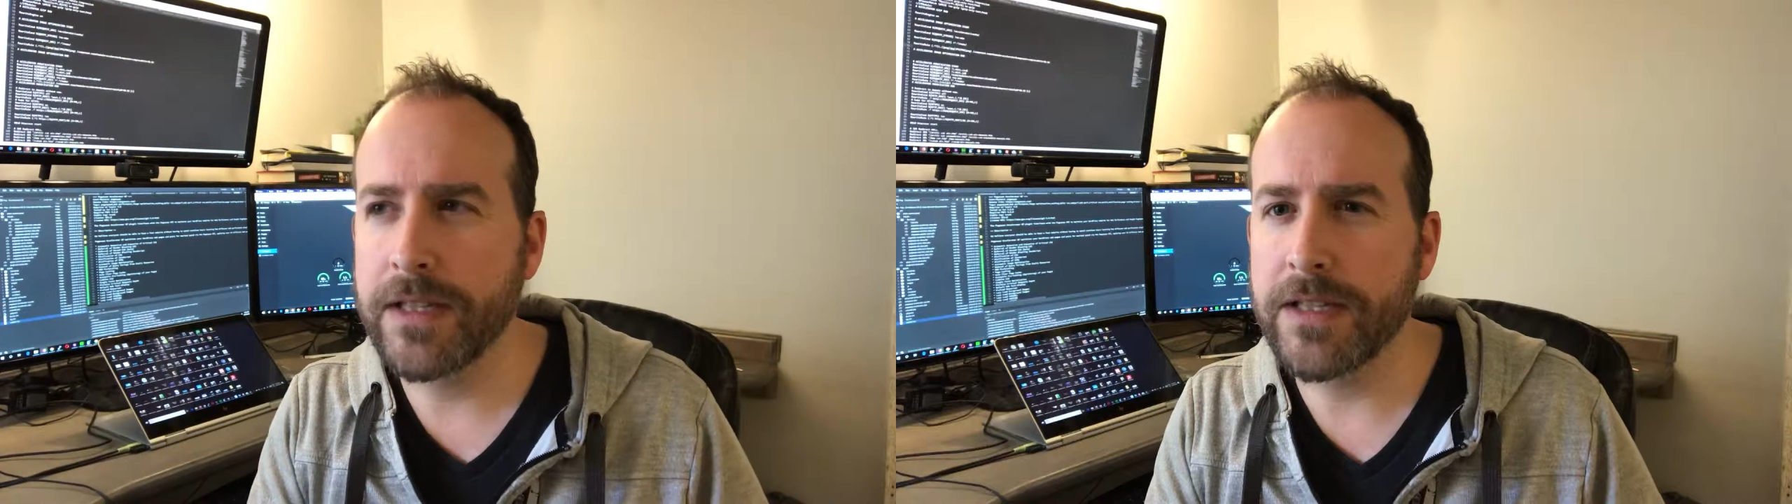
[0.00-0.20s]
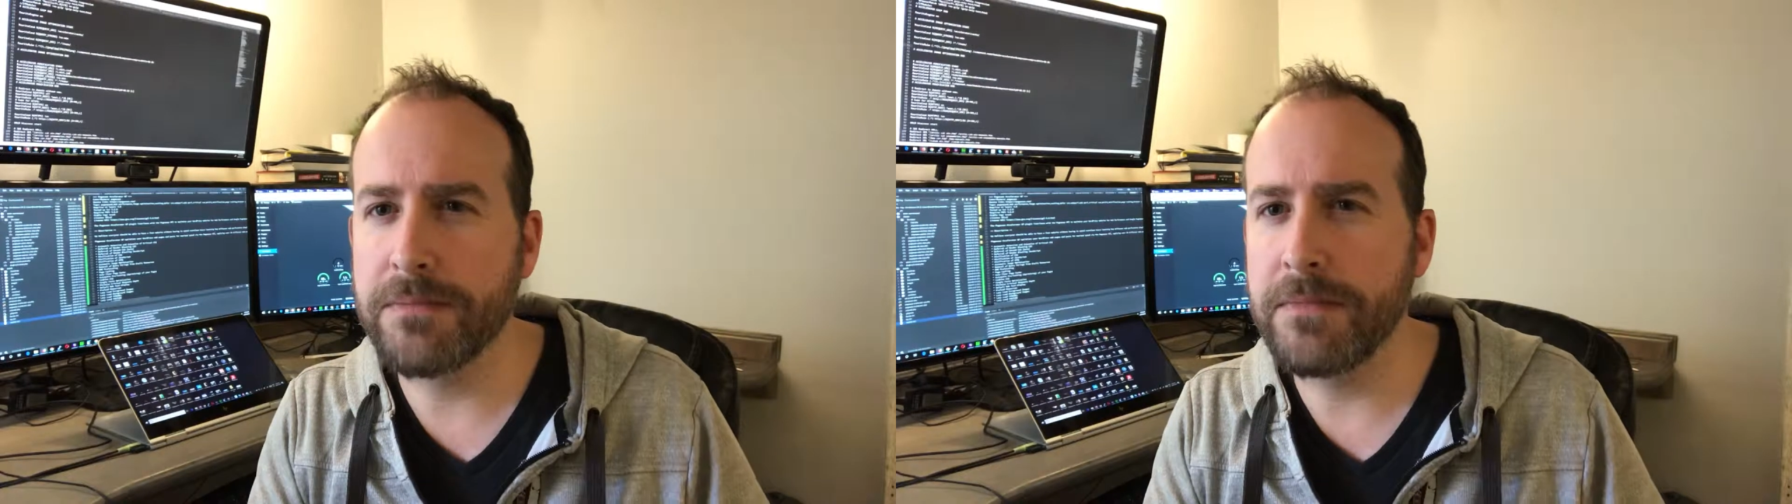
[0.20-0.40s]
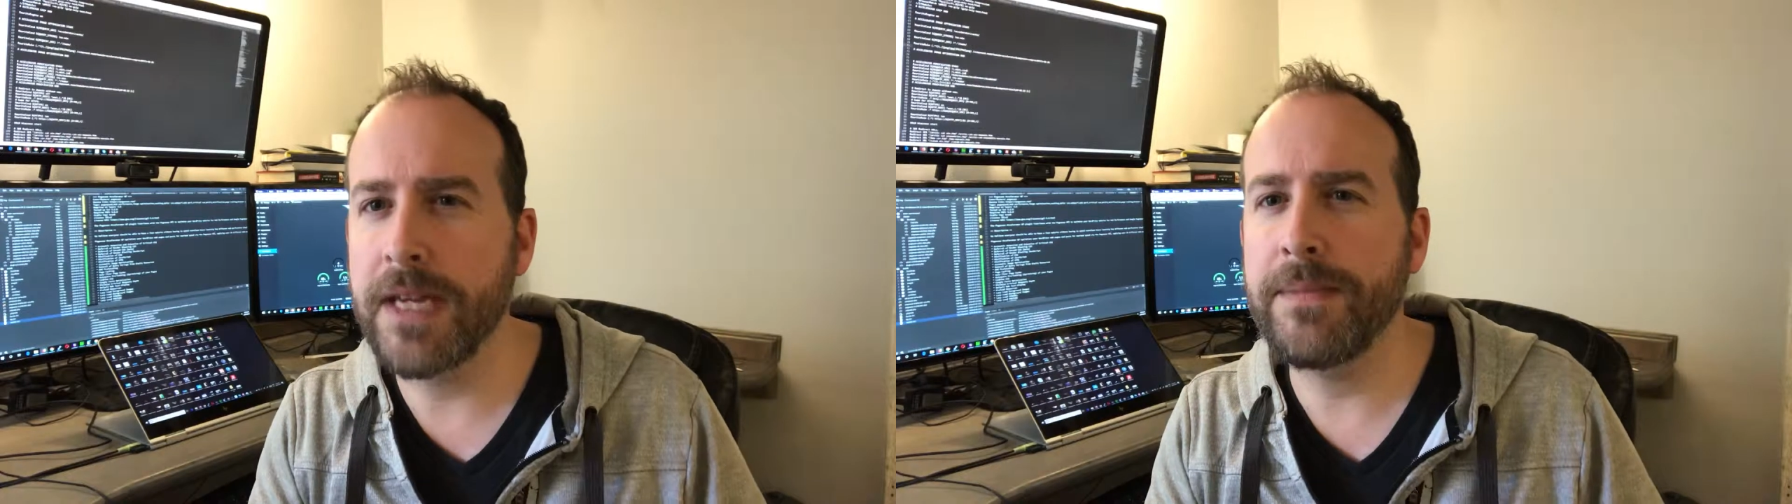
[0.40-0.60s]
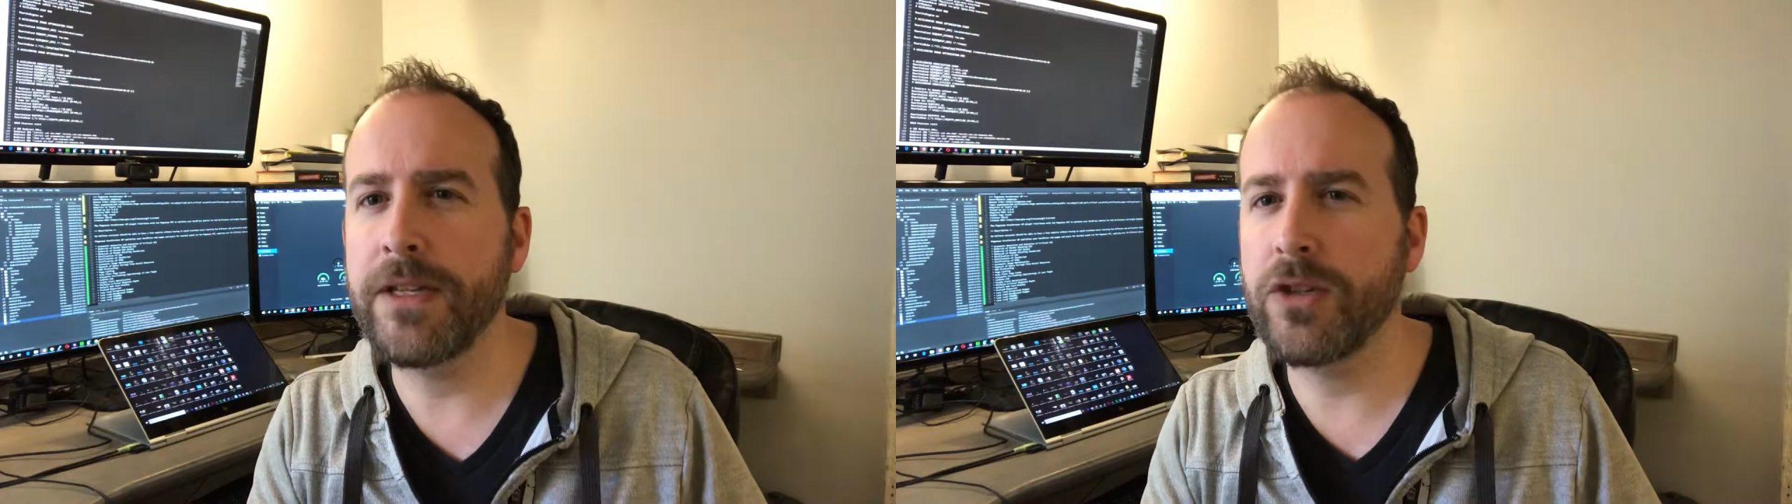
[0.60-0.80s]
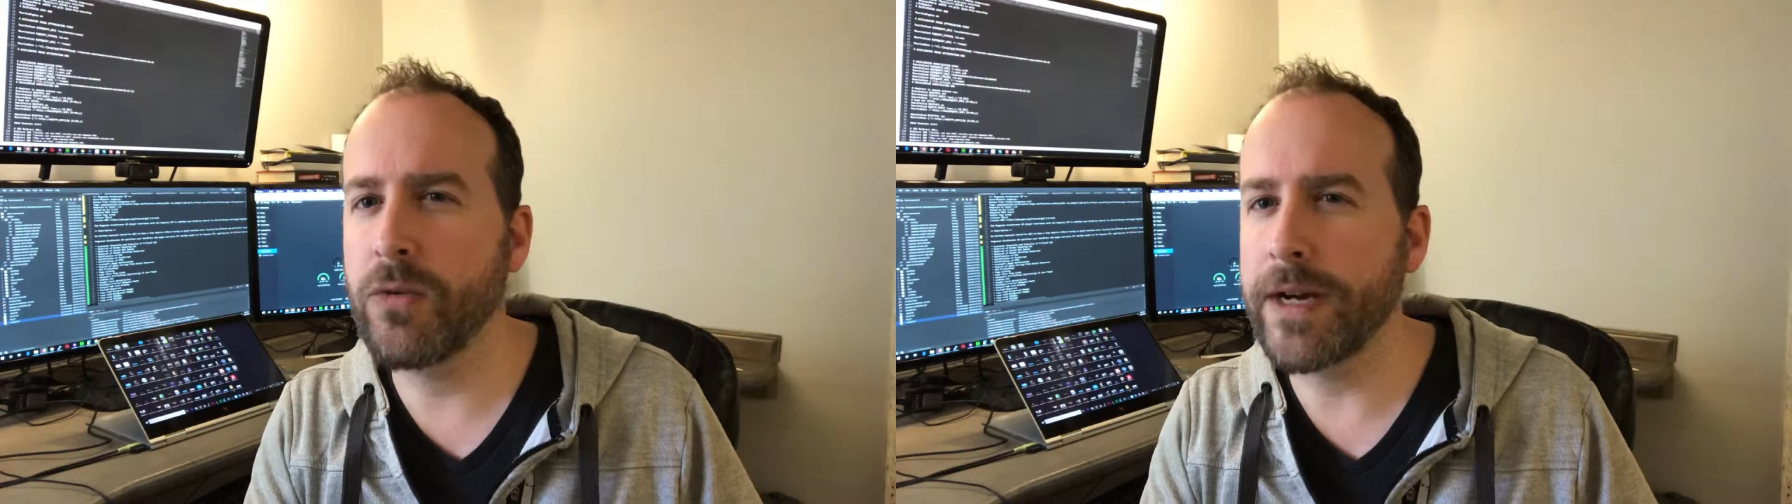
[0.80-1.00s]
this
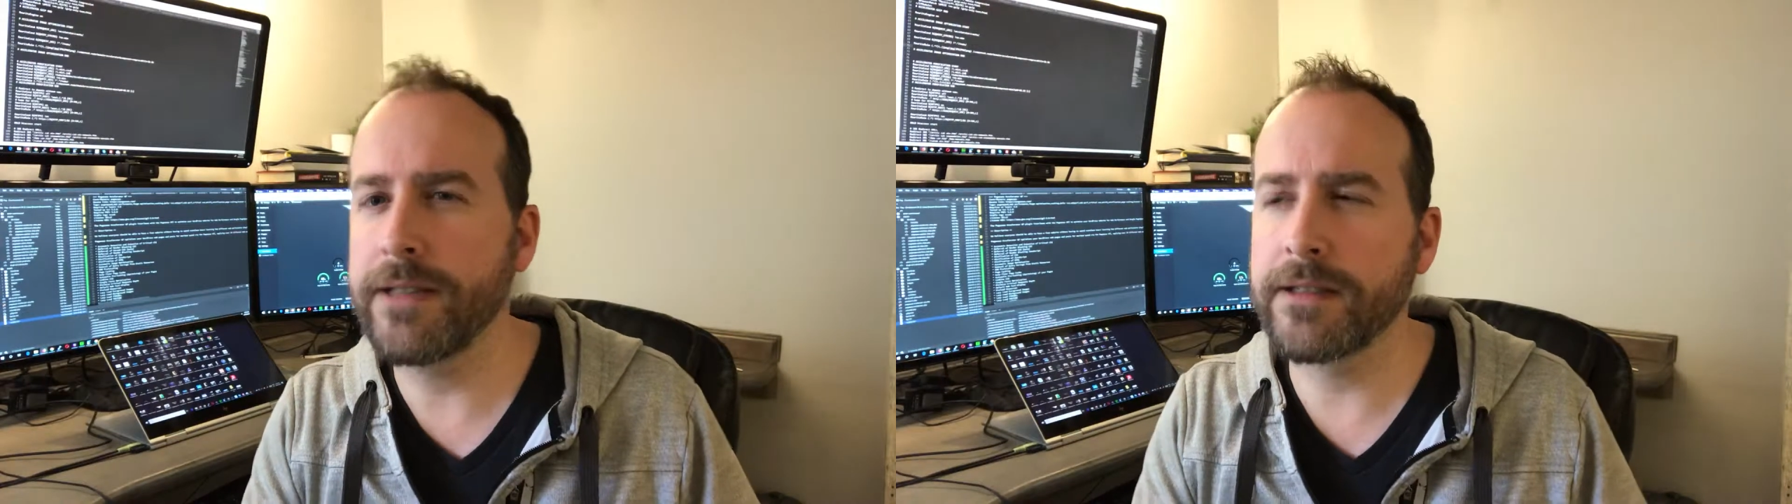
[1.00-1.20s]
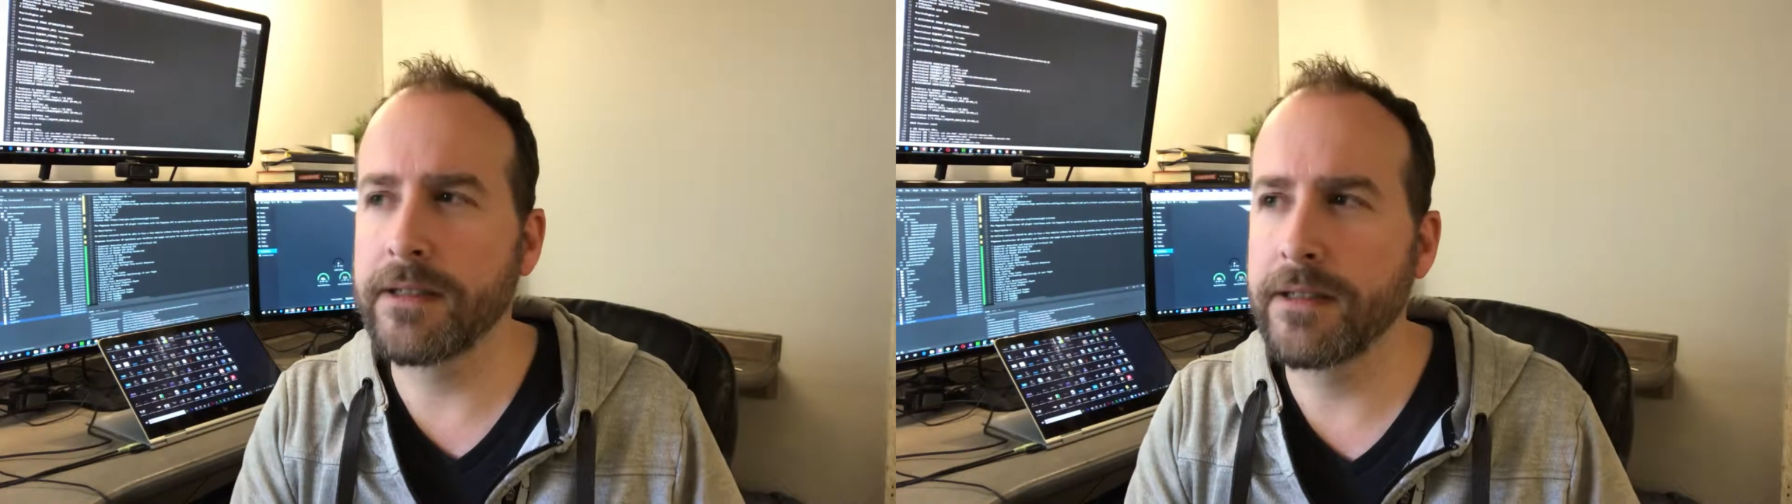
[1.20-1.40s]
maybe twice